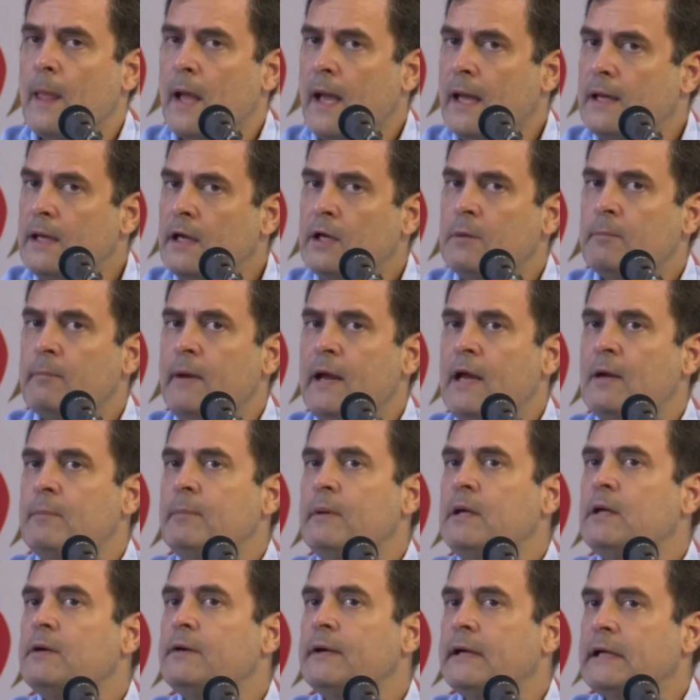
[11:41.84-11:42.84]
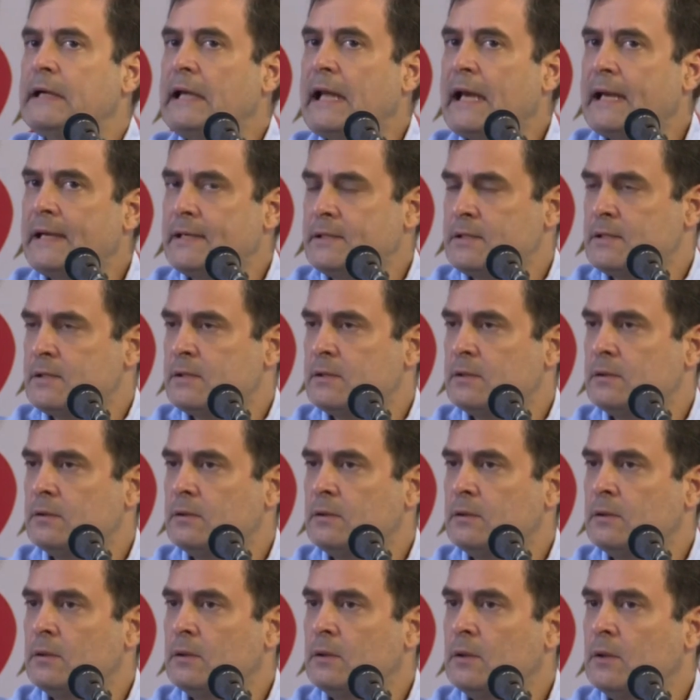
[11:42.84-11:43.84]
And it made me realize
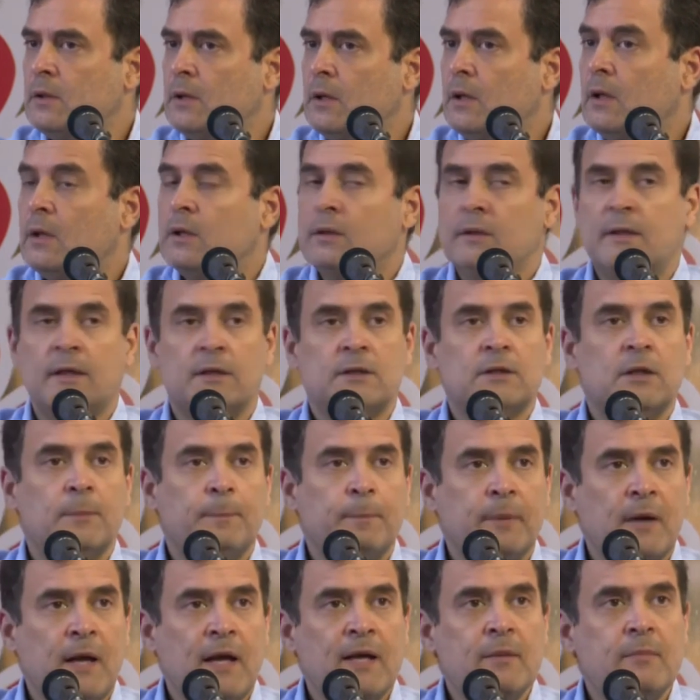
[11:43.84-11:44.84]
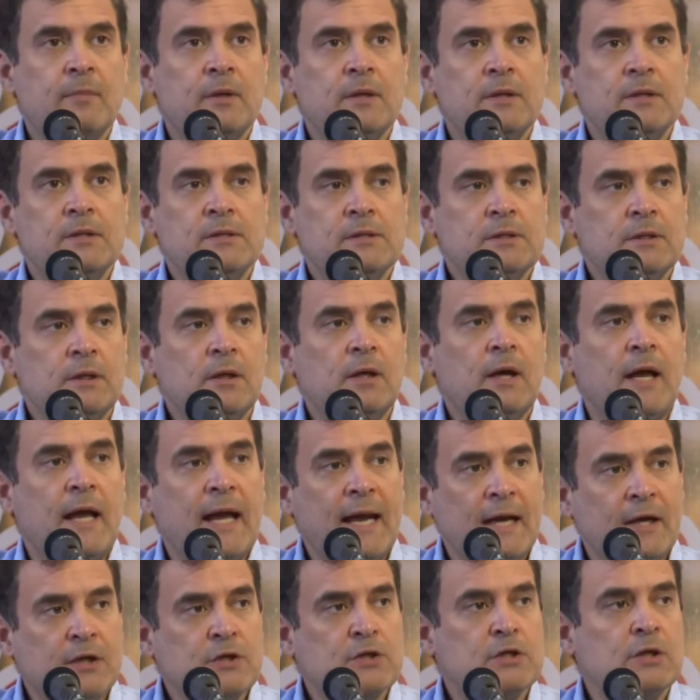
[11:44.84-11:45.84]
that the Prime Minister
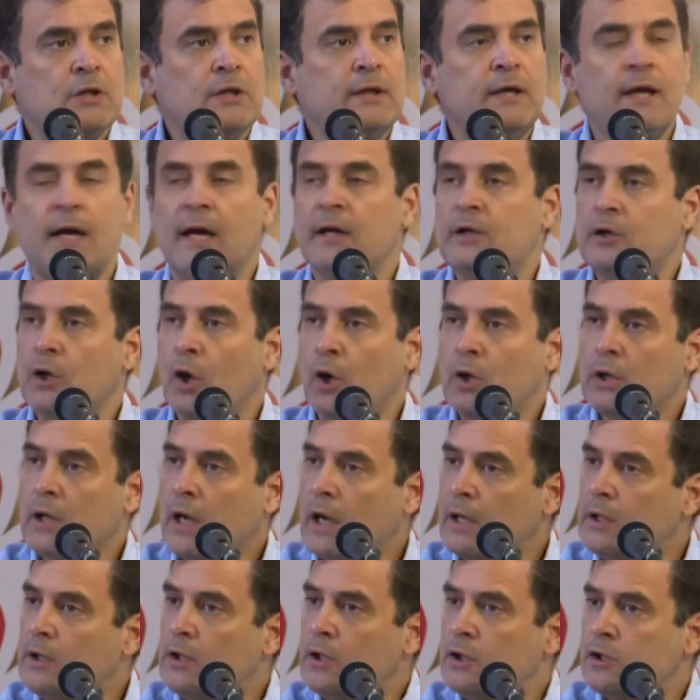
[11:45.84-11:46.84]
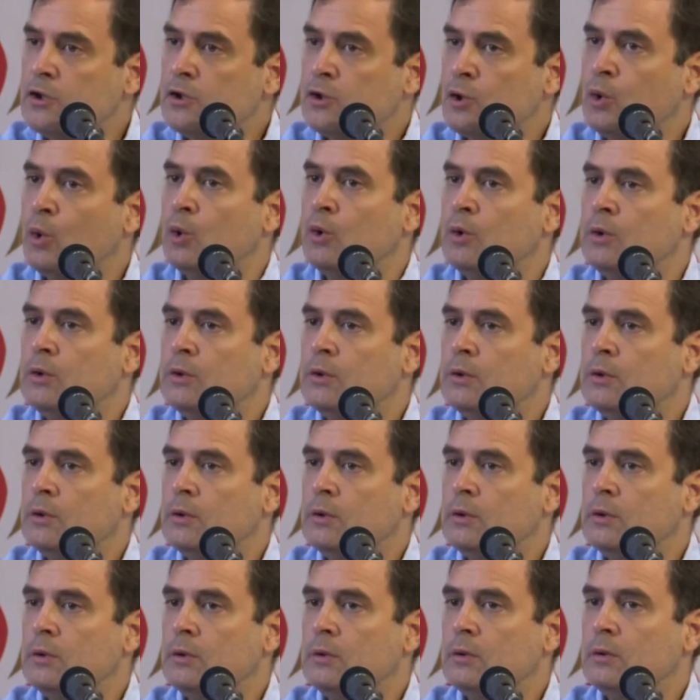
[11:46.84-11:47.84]
actually had not understood
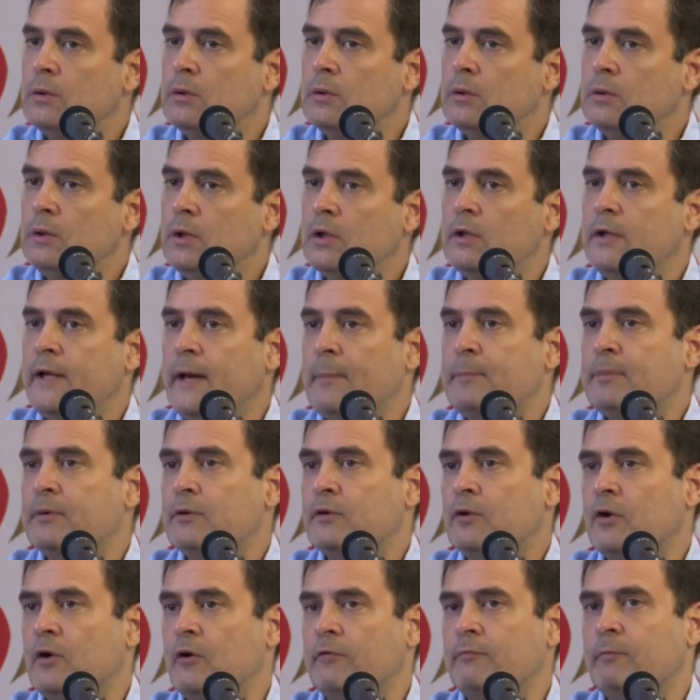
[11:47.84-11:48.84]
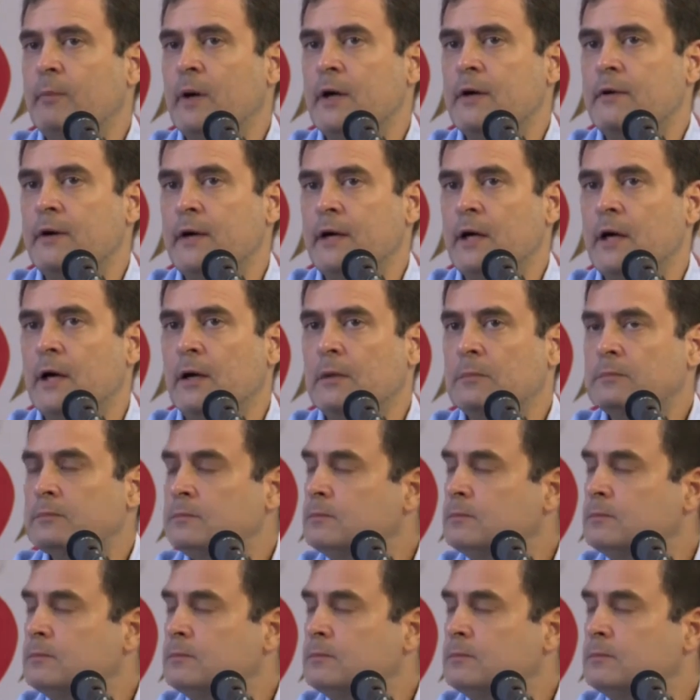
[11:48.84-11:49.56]
the depth of MGNREGA.